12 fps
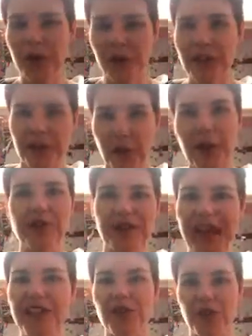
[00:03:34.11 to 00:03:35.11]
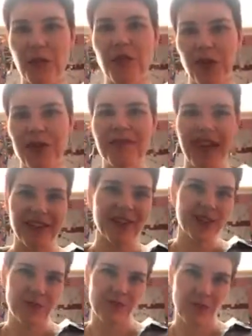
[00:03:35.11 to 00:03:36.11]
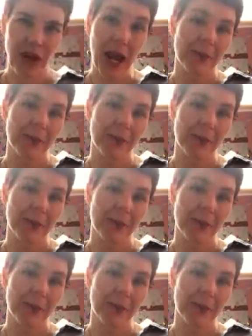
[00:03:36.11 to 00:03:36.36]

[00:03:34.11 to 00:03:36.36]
not giving anything away because that is what